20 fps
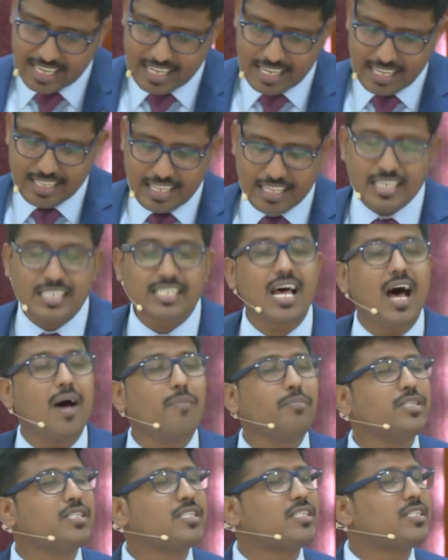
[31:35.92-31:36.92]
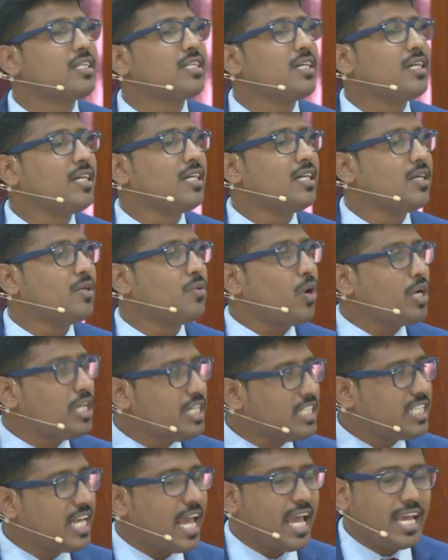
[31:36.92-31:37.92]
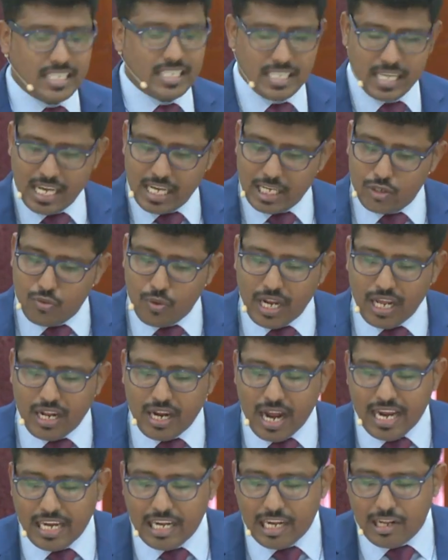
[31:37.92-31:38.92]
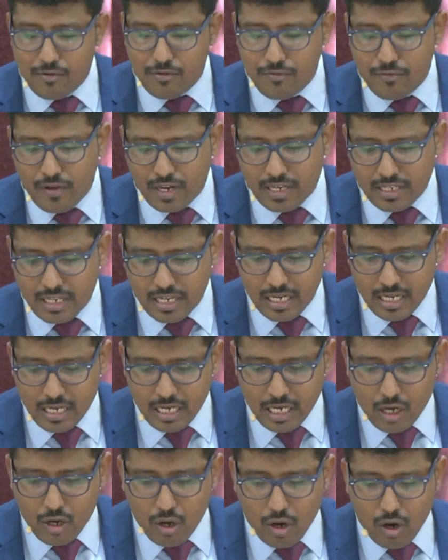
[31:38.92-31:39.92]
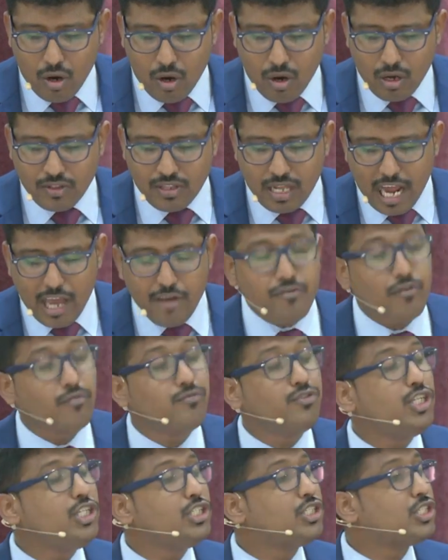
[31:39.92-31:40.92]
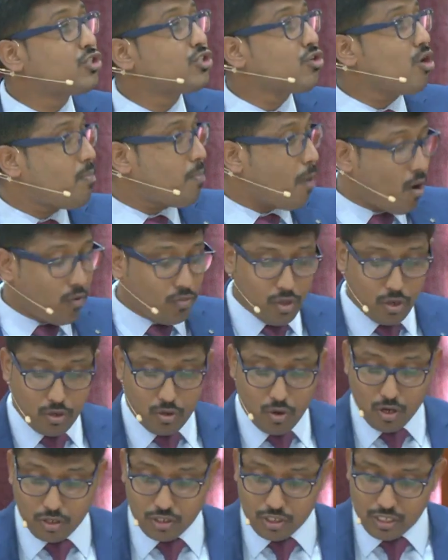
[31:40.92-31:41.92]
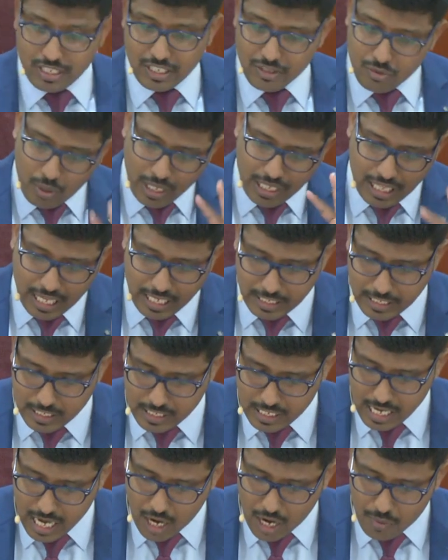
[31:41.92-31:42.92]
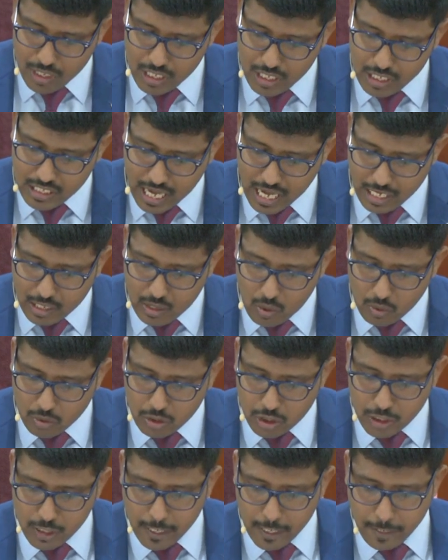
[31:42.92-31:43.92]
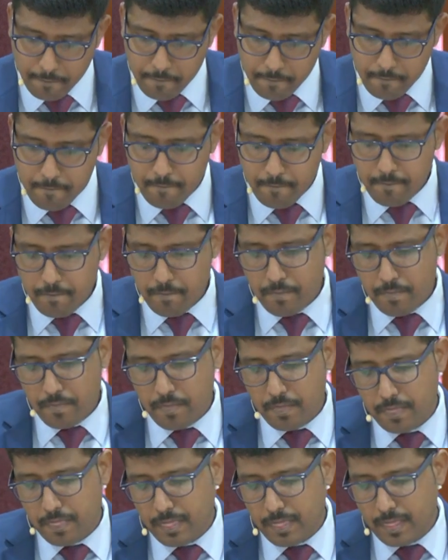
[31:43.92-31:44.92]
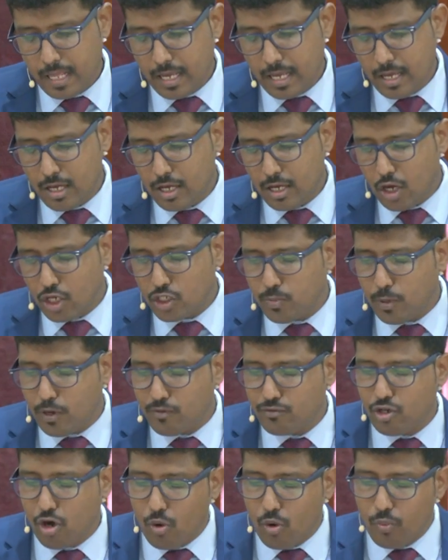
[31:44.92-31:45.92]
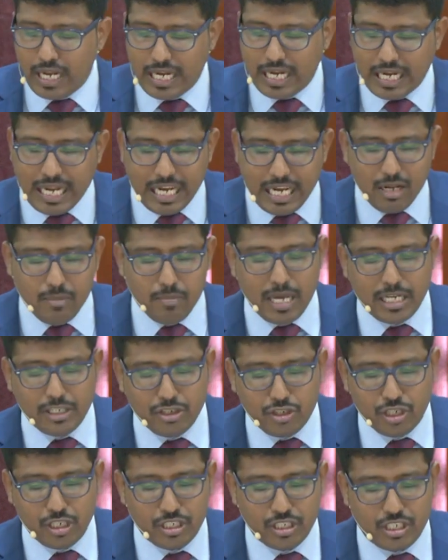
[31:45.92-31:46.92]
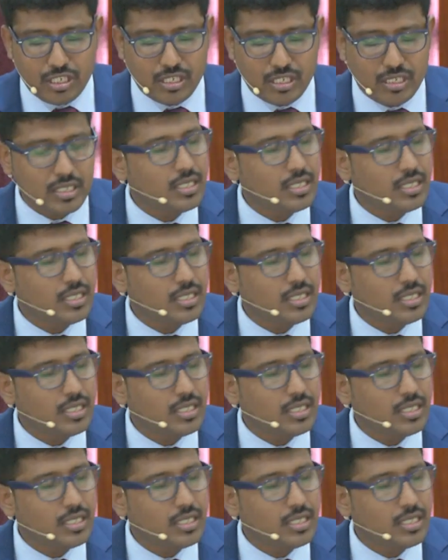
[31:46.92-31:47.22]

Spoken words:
that the psalmist, what he says, is very rightly reflected in the life of Jesus upon the cross. Three things. And with this I close. Gospel of John very cleanly mentions,